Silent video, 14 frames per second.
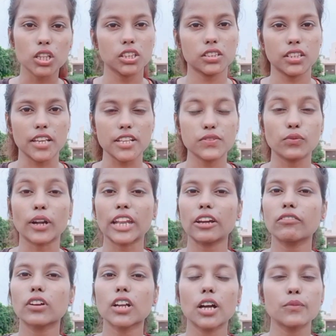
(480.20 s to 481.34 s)
the things,
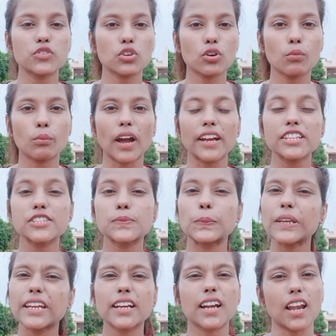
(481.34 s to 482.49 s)
whatever comes in your mind,
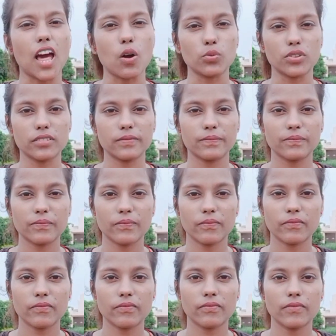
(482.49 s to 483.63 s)
speak it loud.
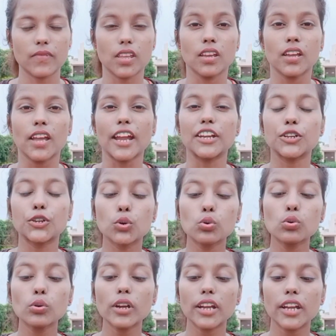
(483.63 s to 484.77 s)
And
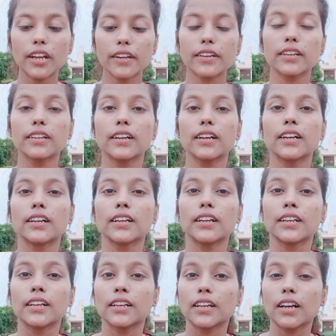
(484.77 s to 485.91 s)
do it
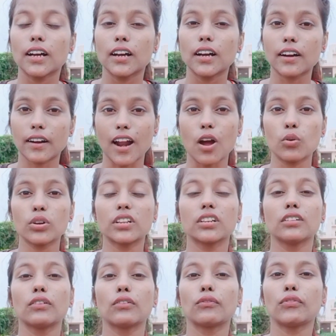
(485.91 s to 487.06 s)
around
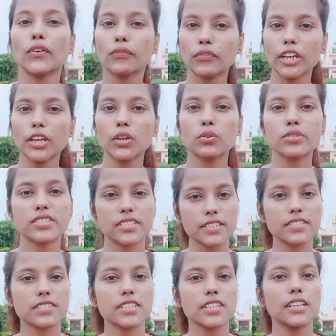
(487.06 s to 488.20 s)
fifteen to
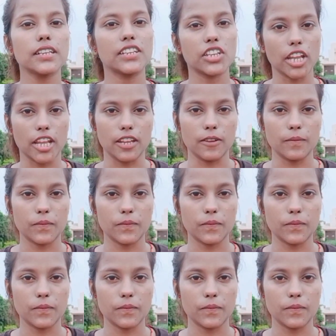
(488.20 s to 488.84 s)
sixteen days.